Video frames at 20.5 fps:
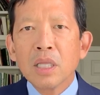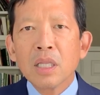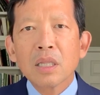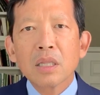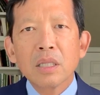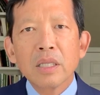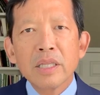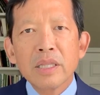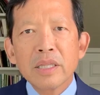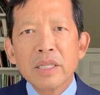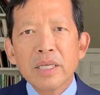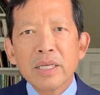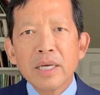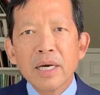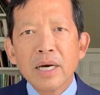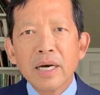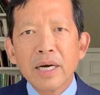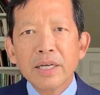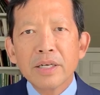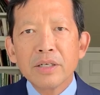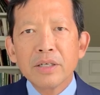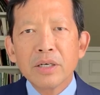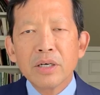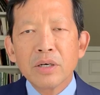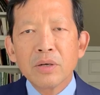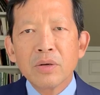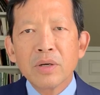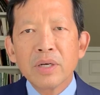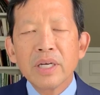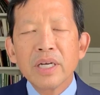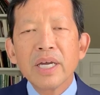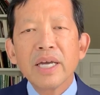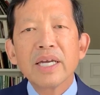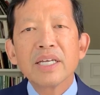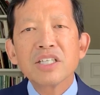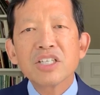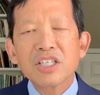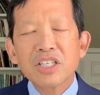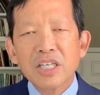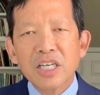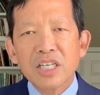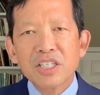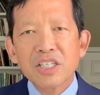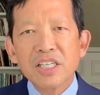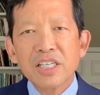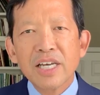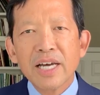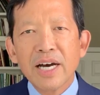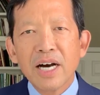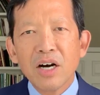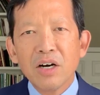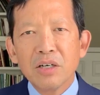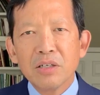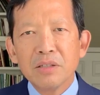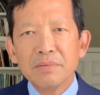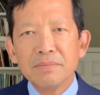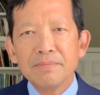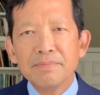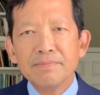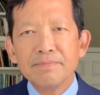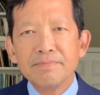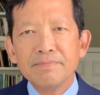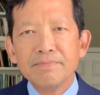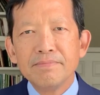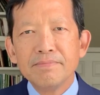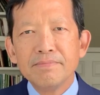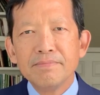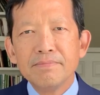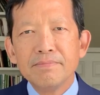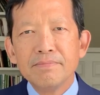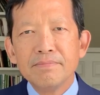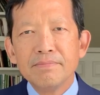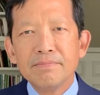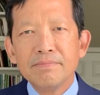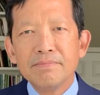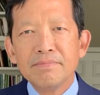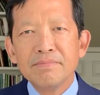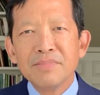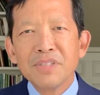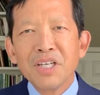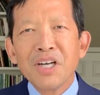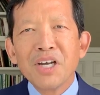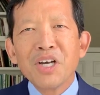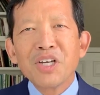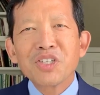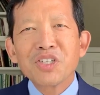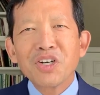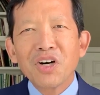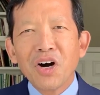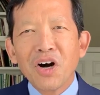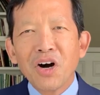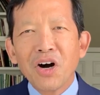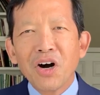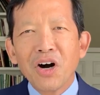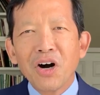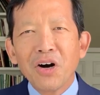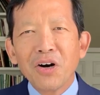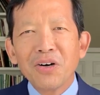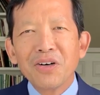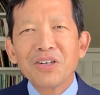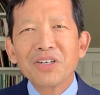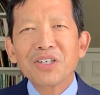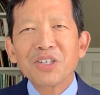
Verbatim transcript: Lynn Hino, and Stacy Howell. To all,